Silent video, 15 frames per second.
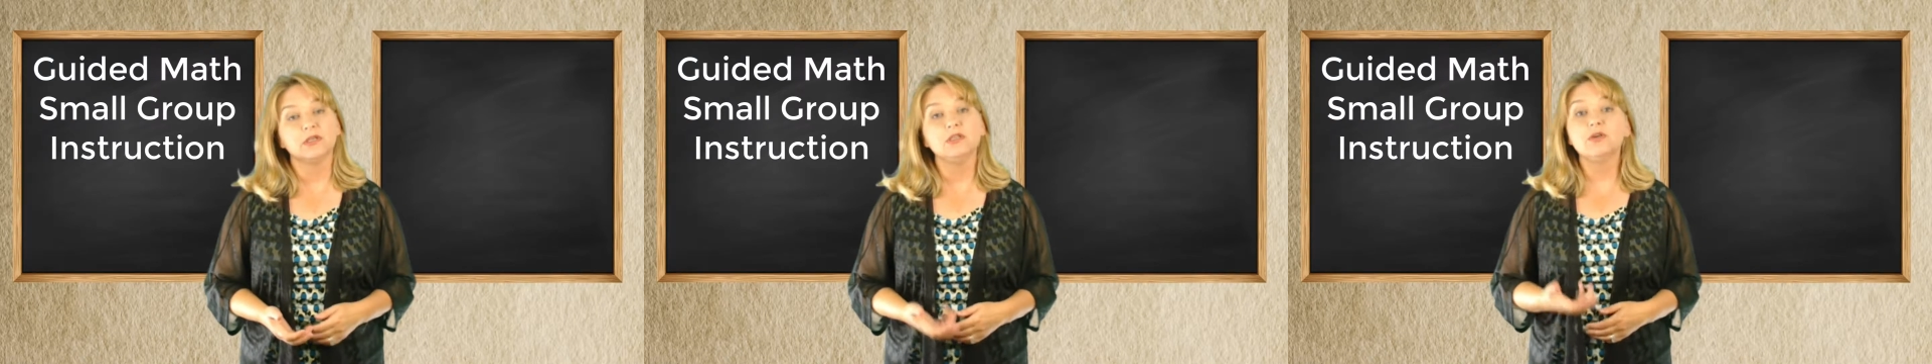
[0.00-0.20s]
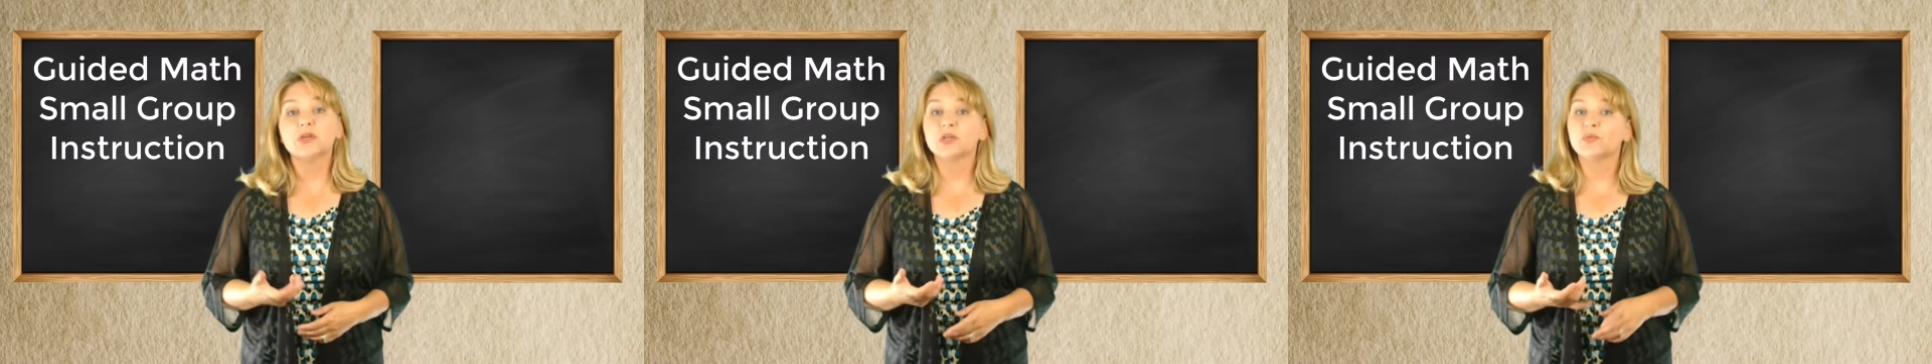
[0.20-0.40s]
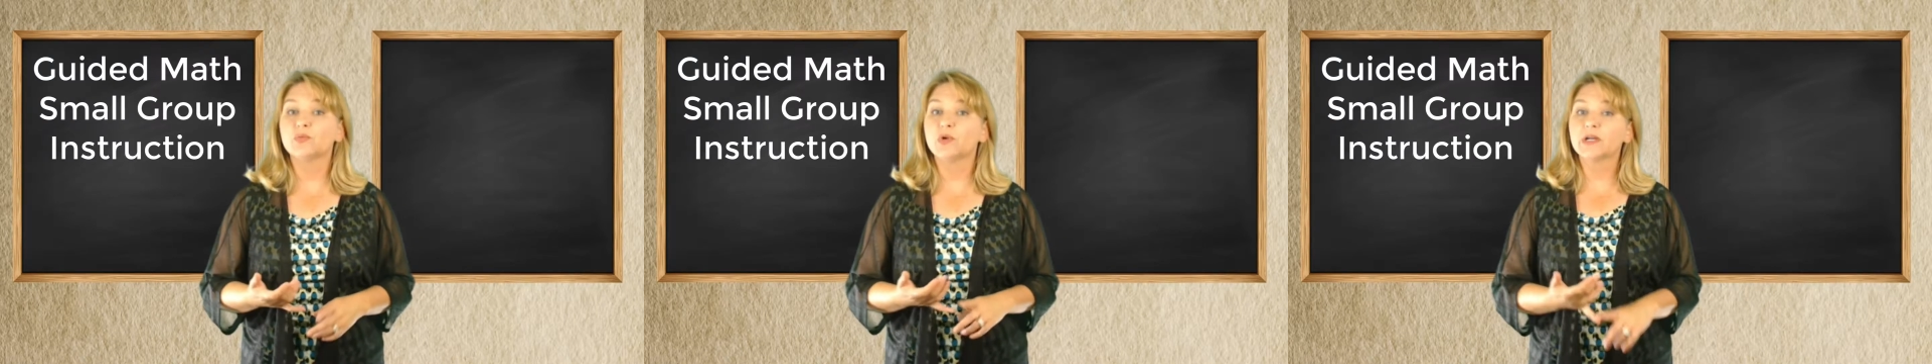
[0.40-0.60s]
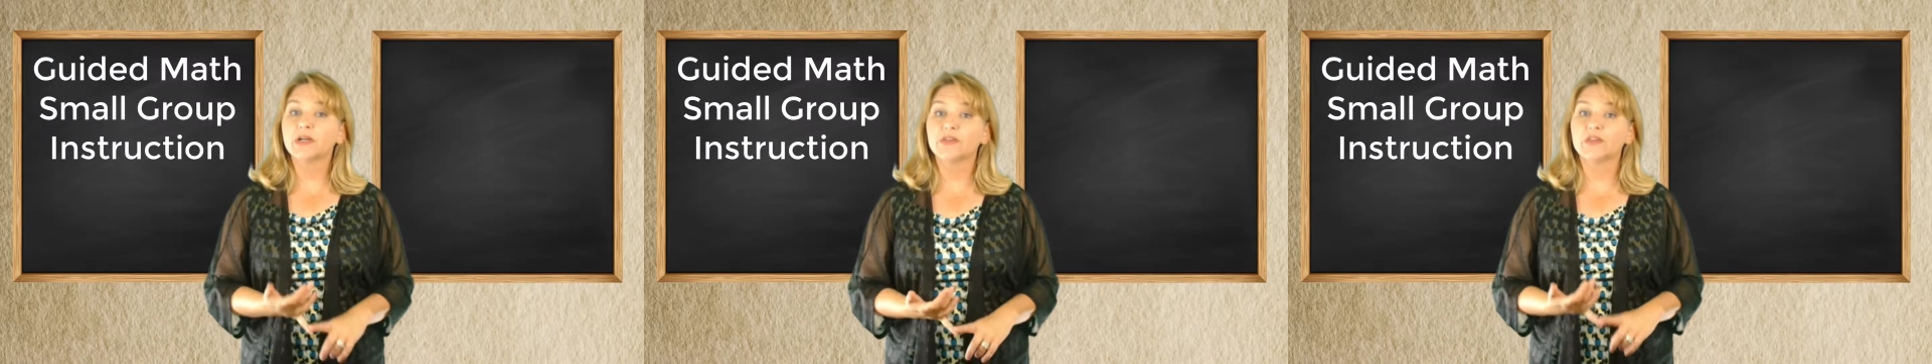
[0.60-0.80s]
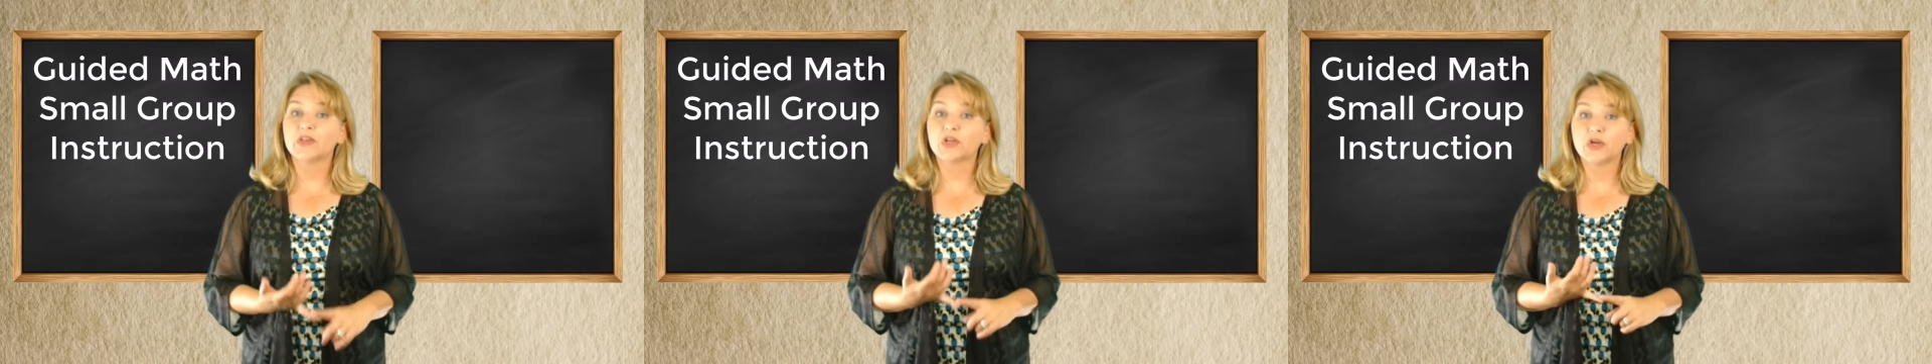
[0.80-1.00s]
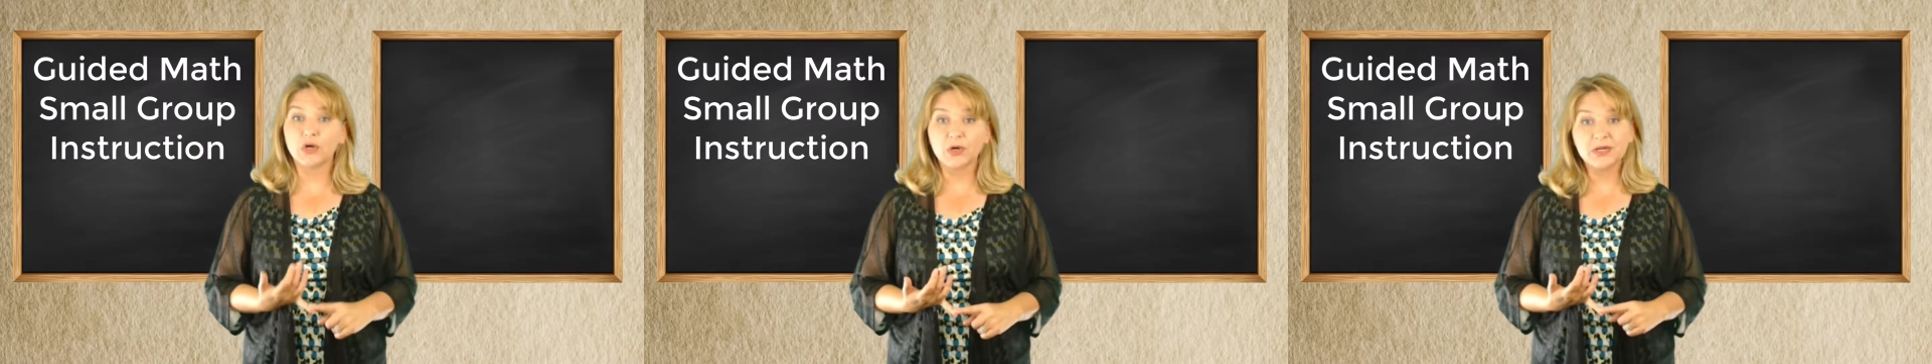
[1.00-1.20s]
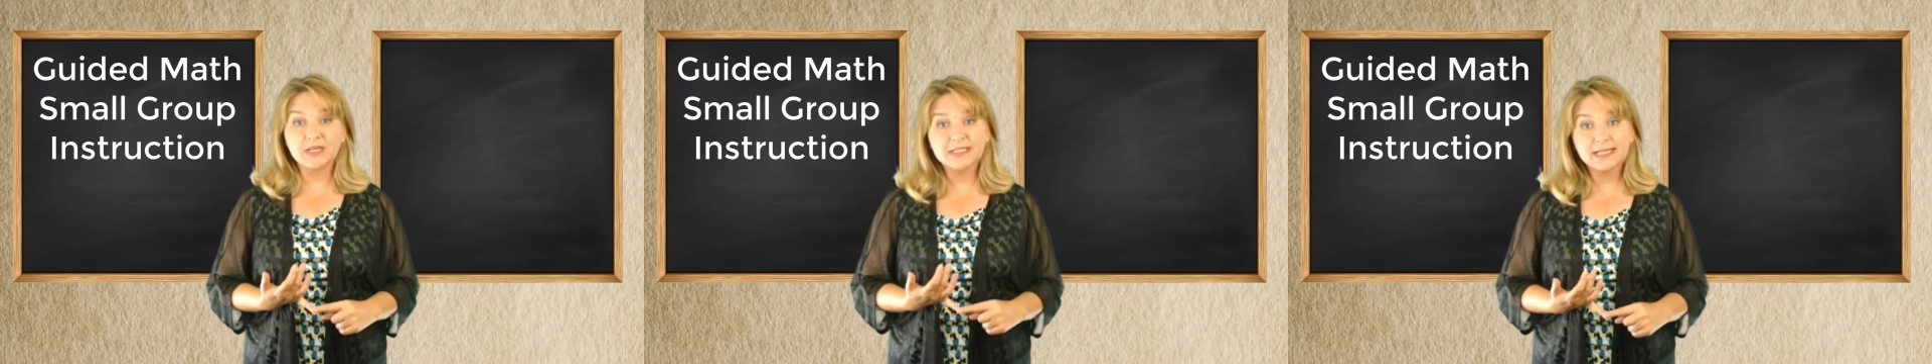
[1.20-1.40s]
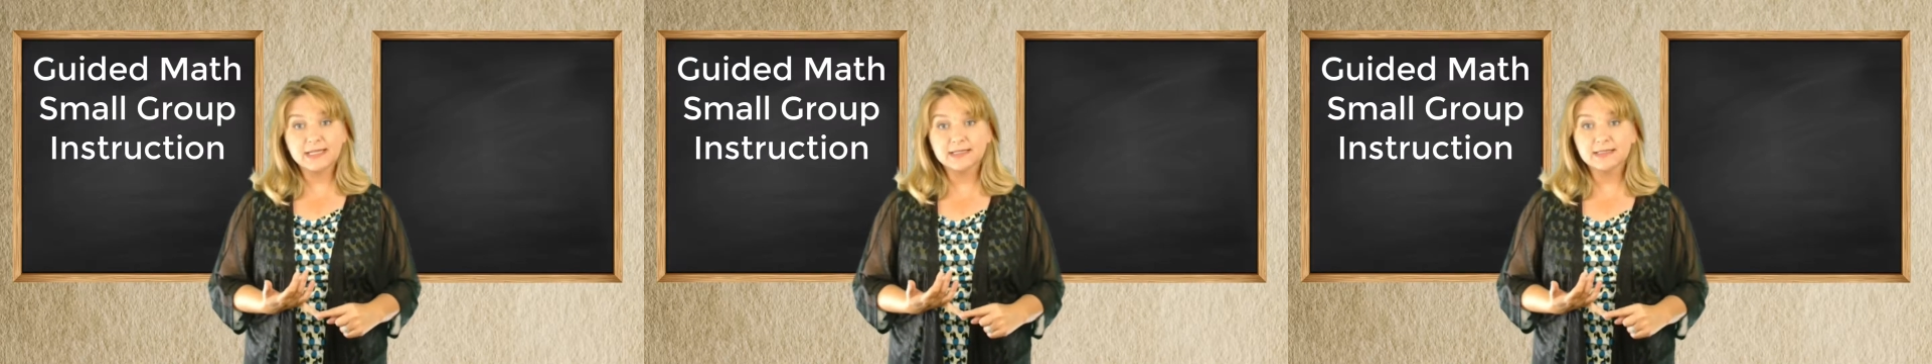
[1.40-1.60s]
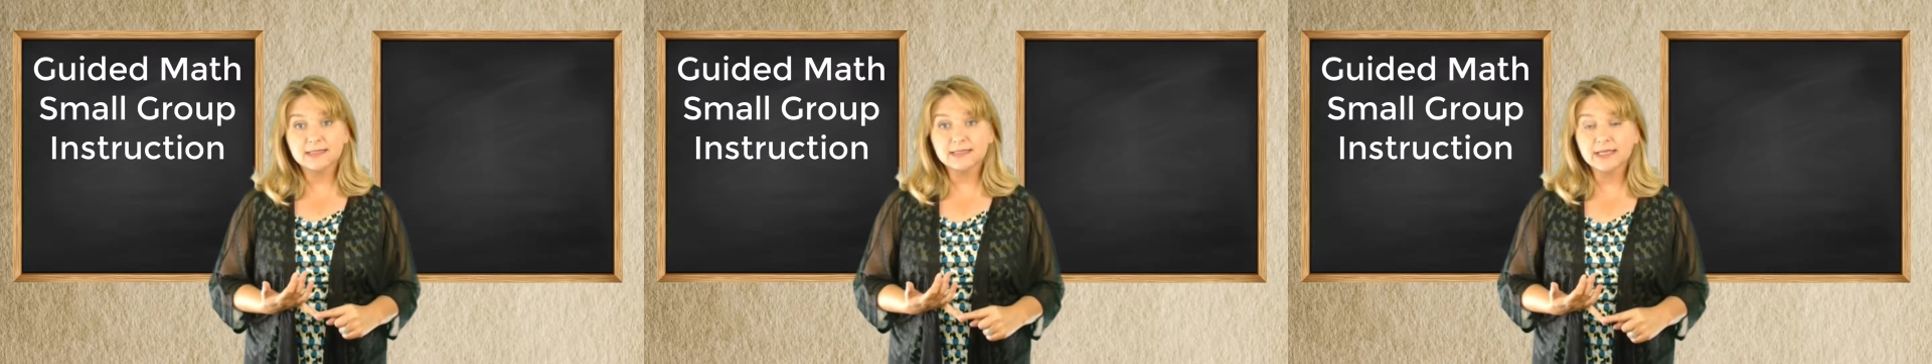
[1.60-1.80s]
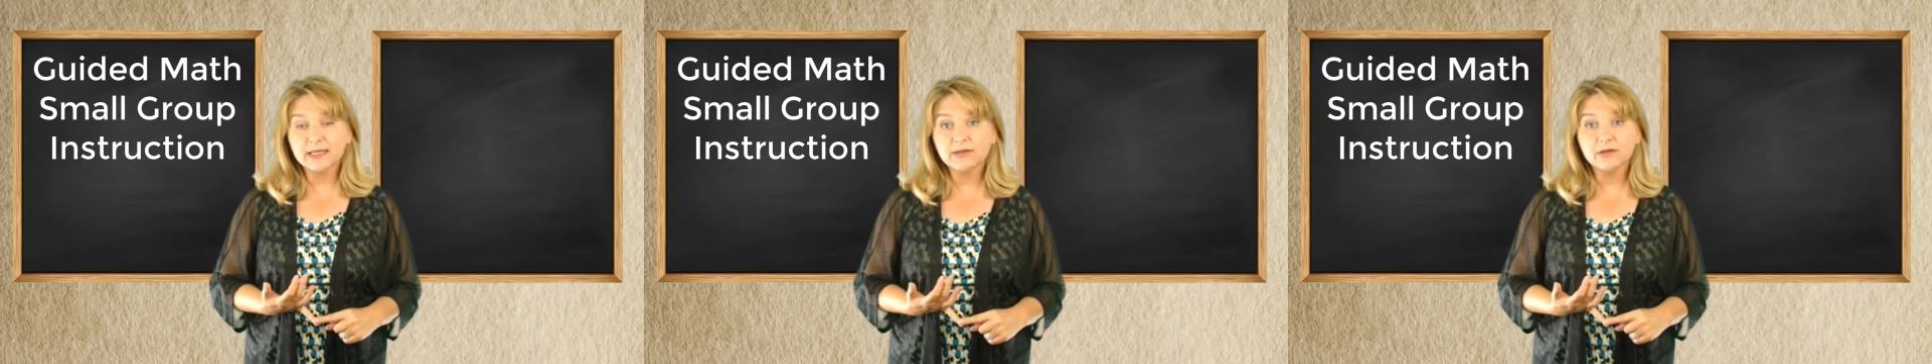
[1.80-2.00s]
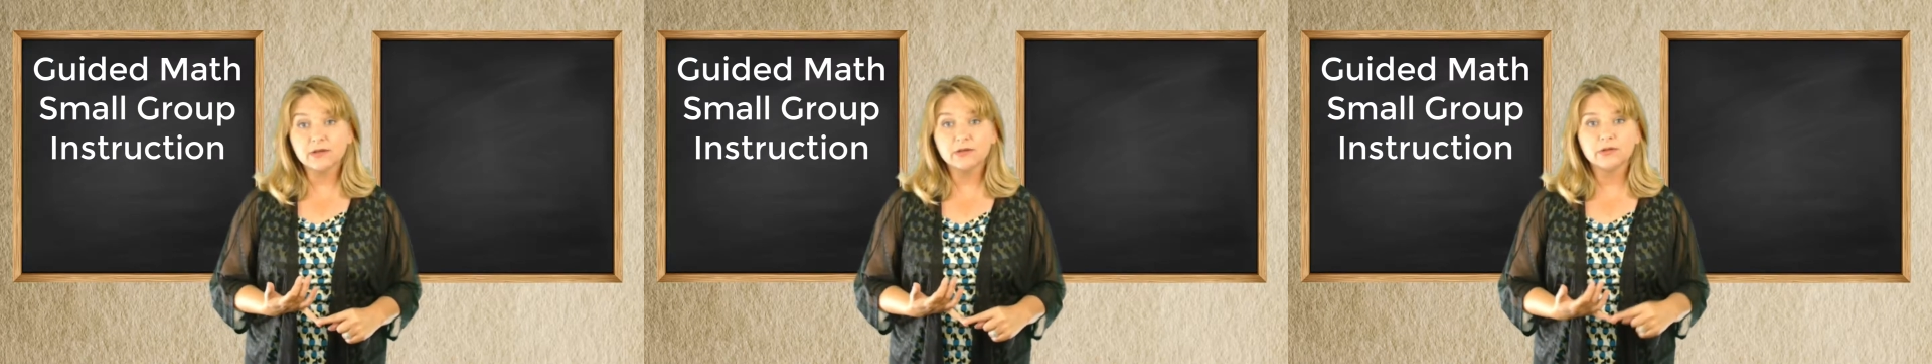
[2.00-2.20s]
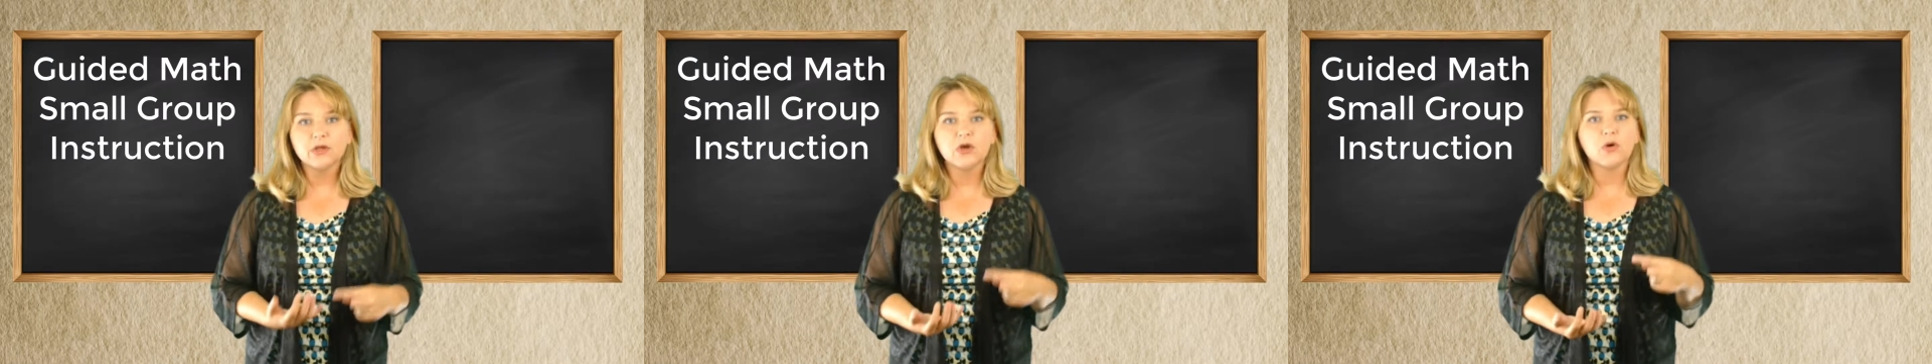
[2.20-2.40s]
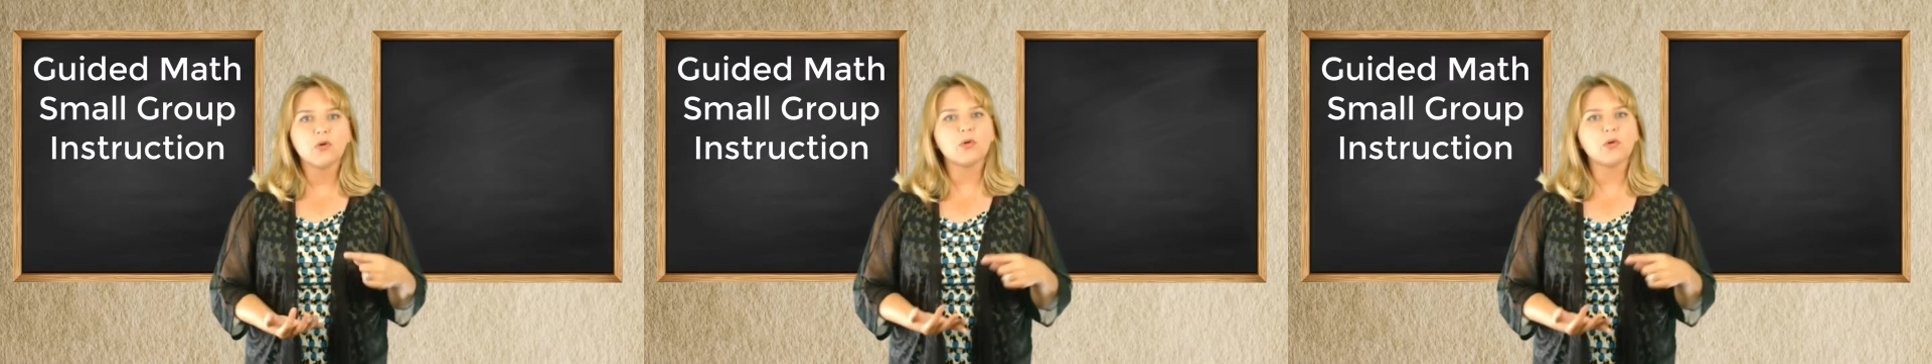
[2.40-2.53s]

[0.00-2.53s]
you can work on the current day skill